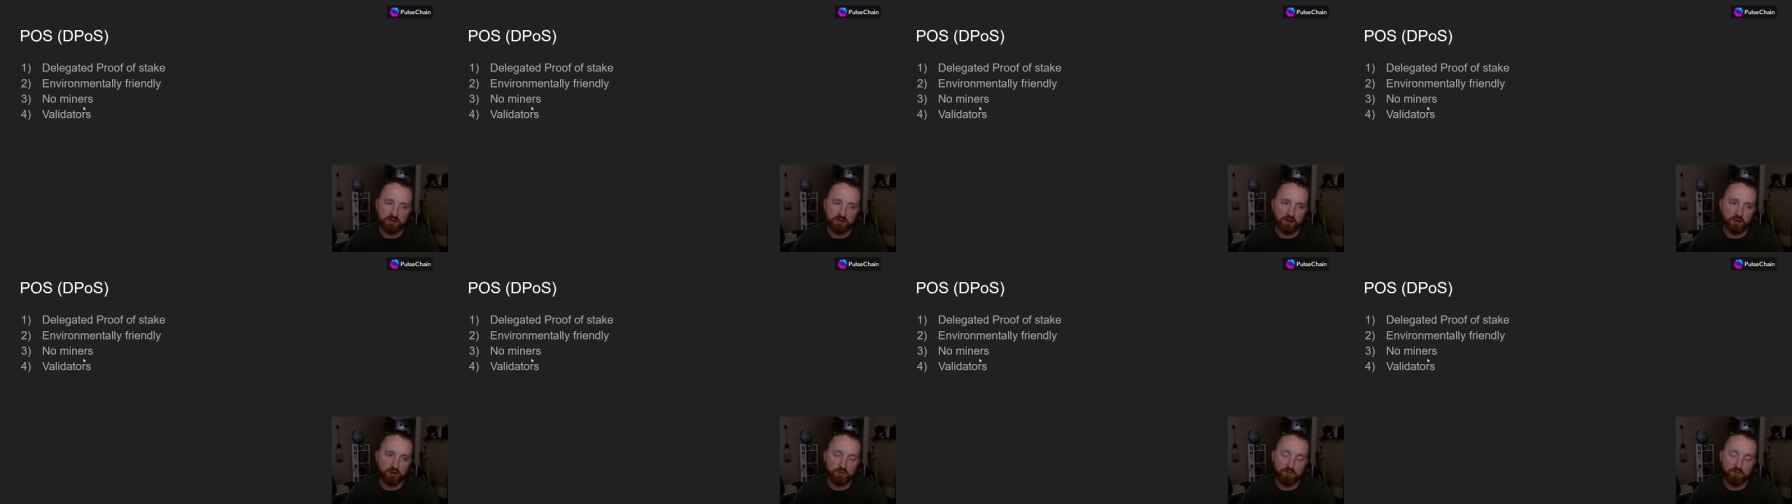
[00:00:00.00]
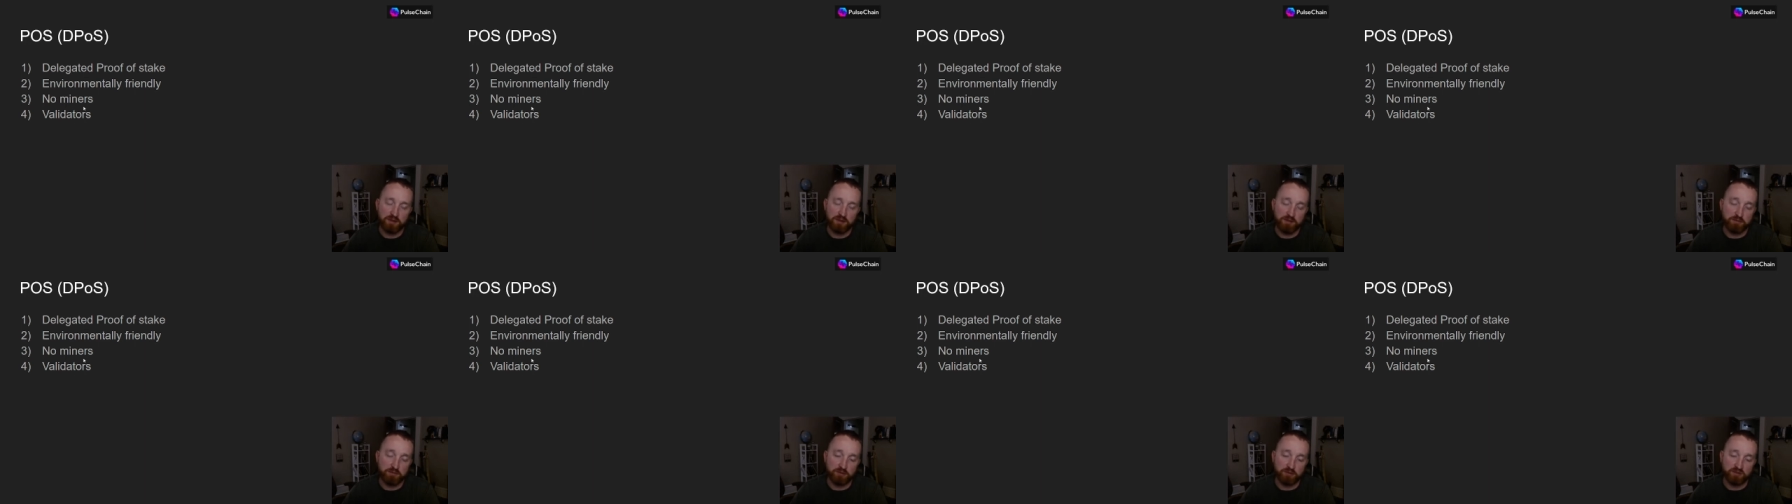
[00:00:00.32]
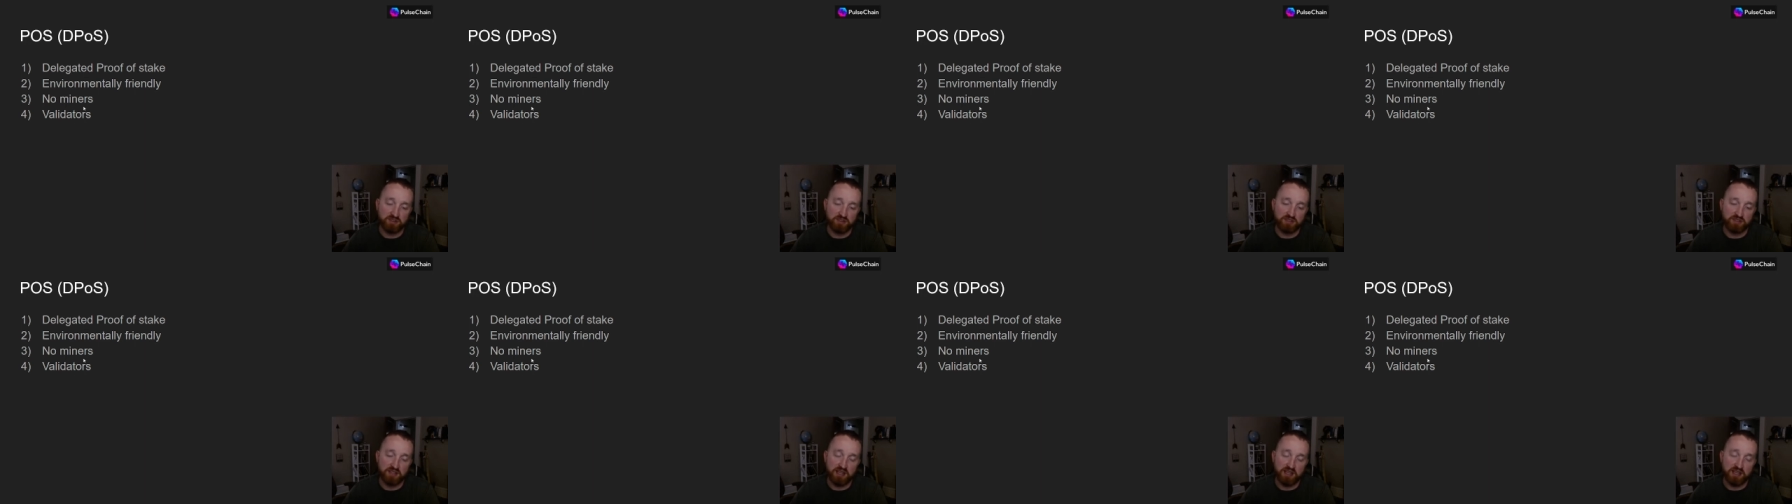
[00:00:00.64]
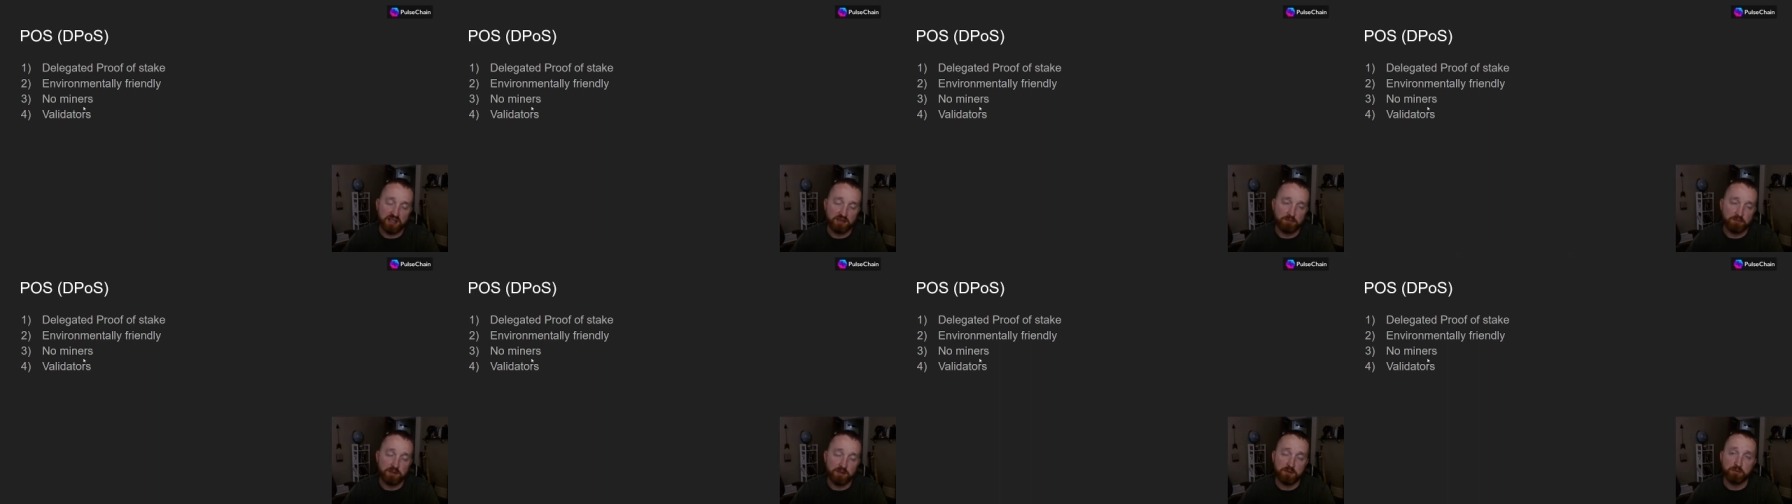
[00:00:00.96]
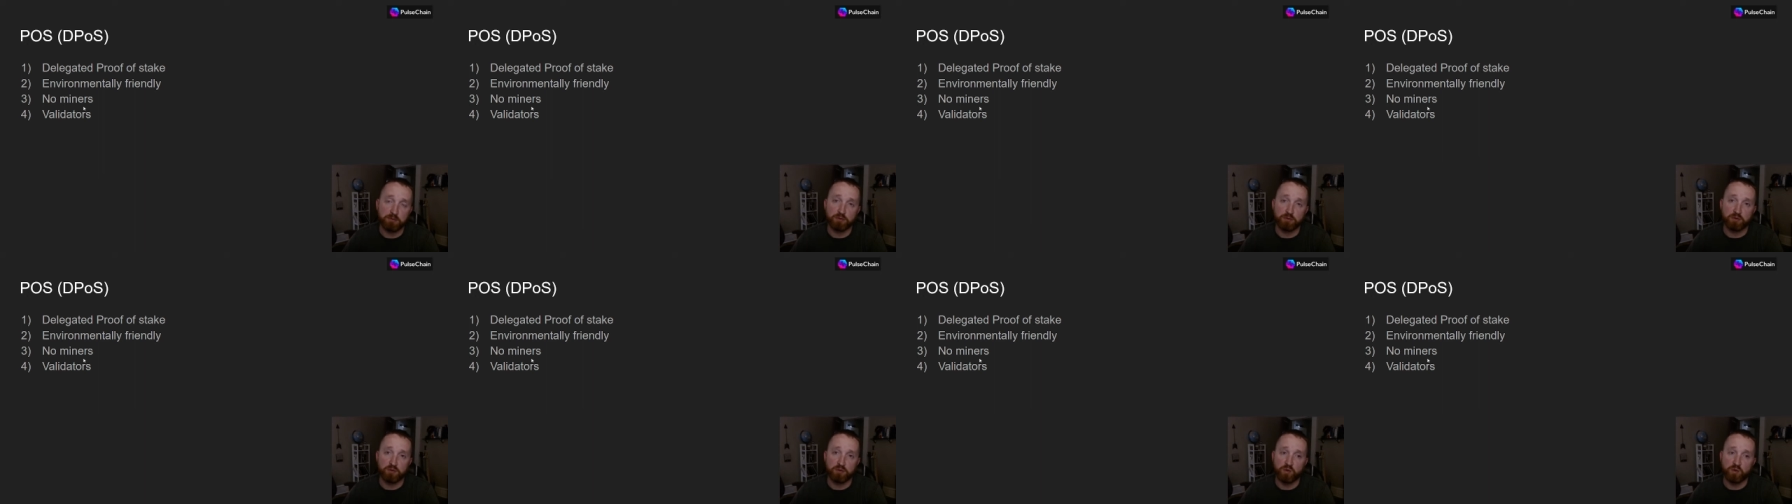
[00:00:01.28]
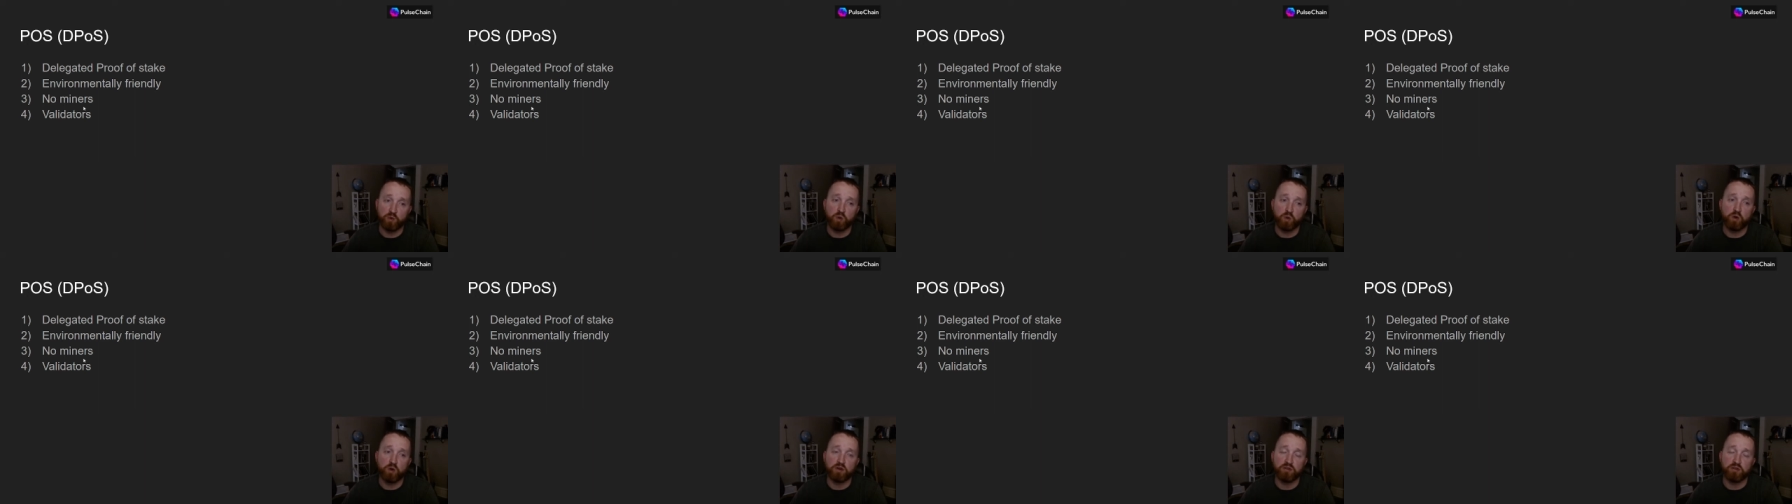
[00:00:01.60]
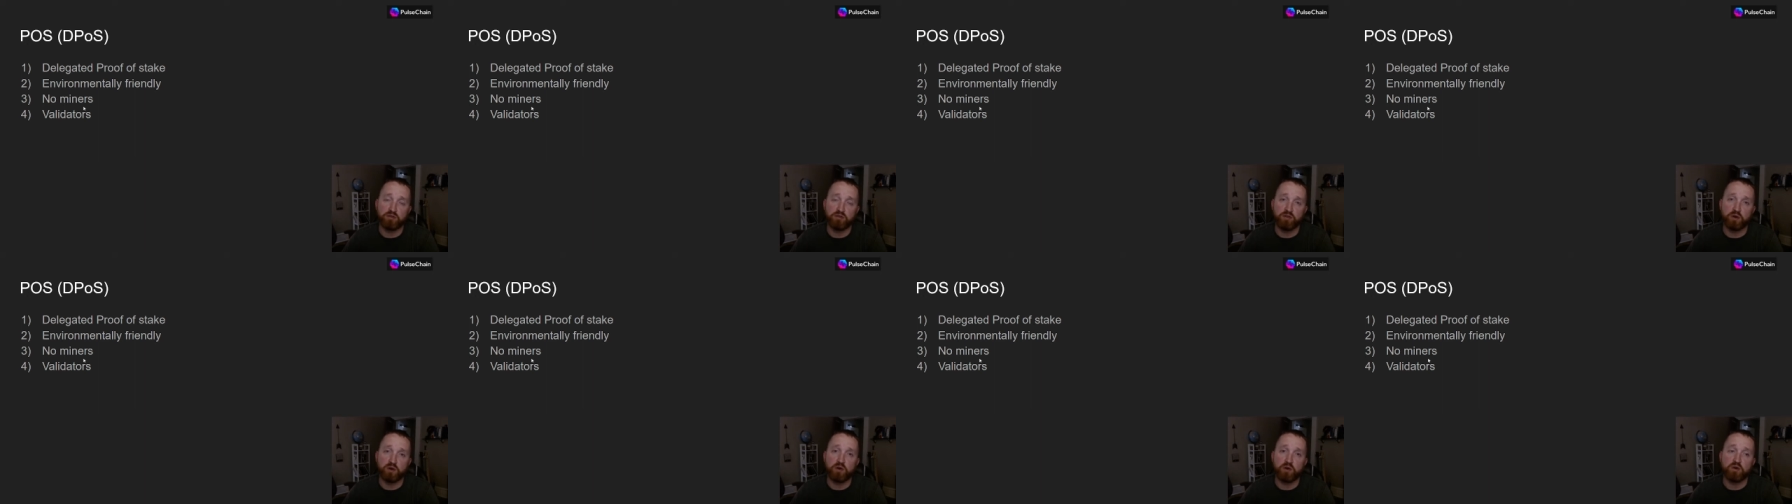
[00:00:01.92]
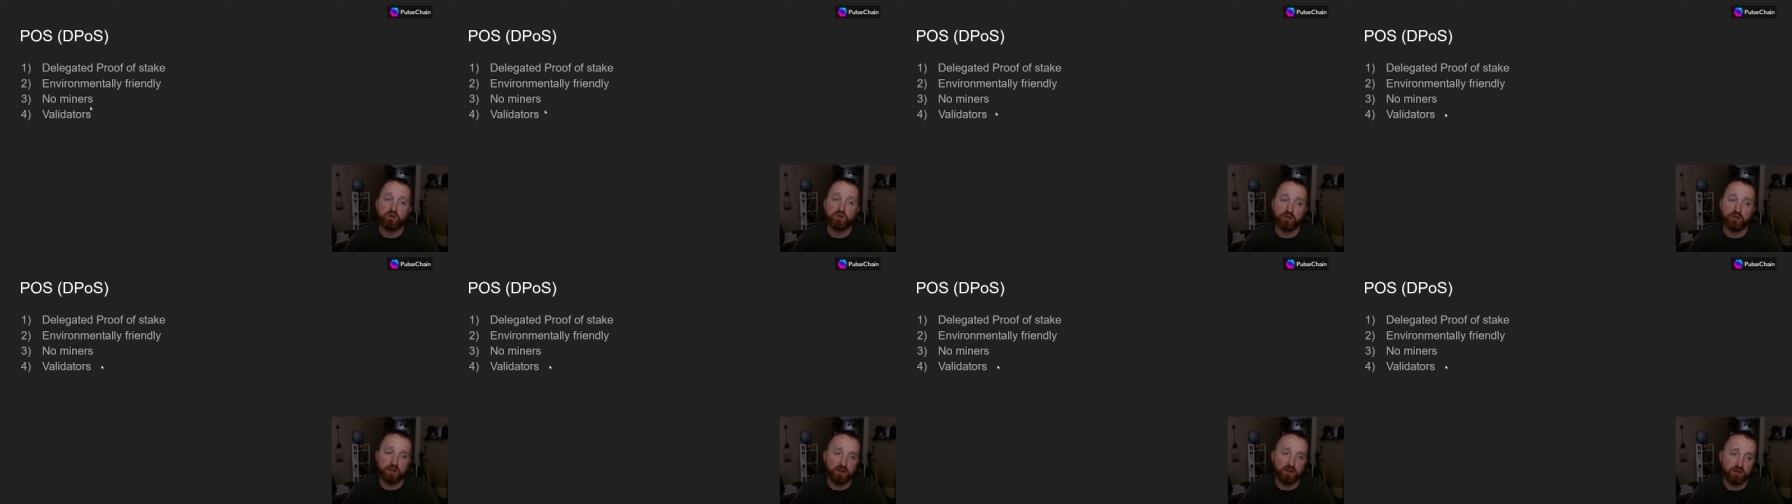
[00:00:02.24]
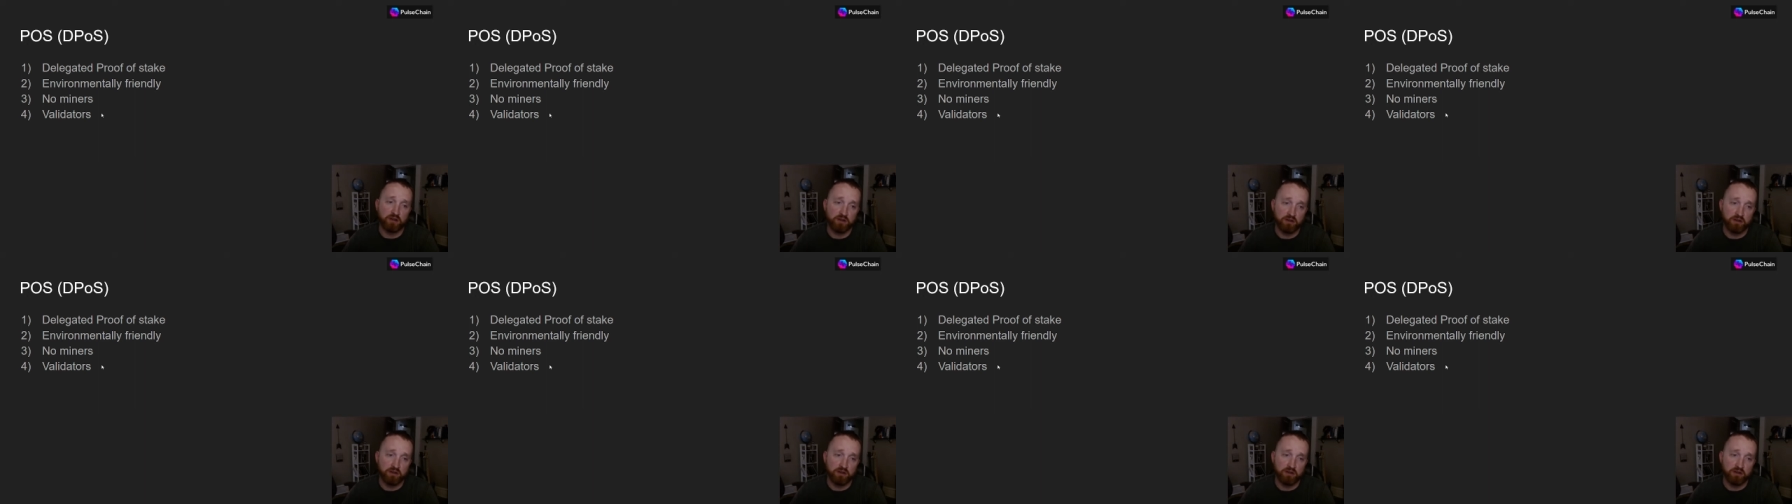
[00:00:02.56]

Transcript: people stake, people are rewarded for holding,